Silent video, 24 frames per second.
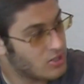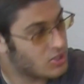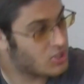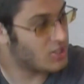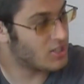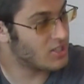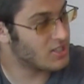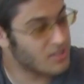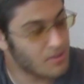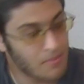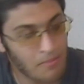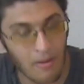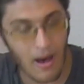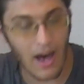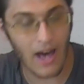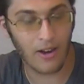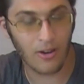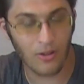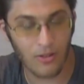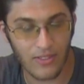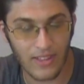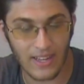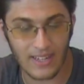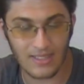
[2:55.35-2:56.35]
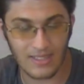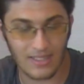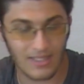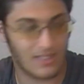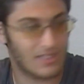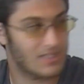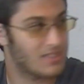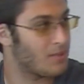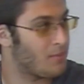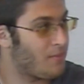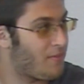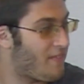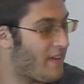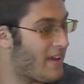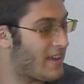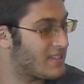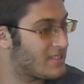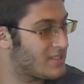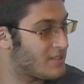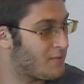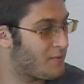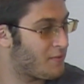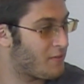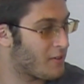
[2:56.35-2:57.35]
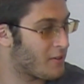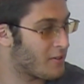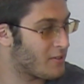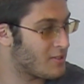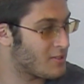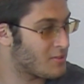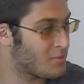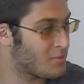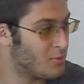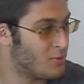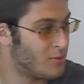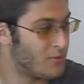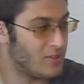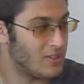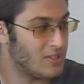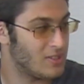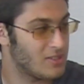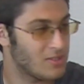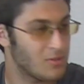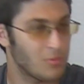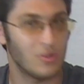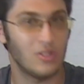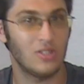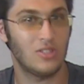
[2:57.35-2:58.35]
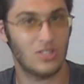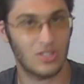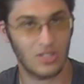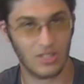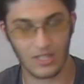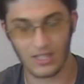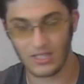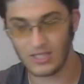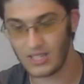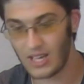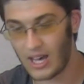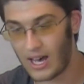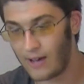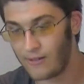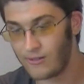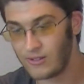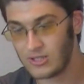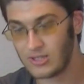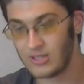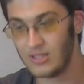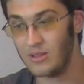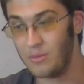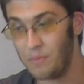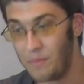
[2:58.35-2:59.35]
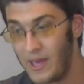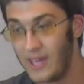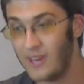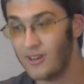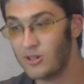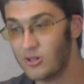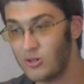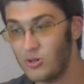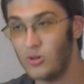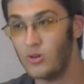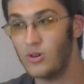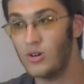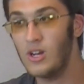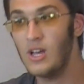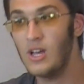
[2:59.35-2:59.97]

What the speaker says: She's a model that did some Fast and Furious movies, which is obviously the pinnacle.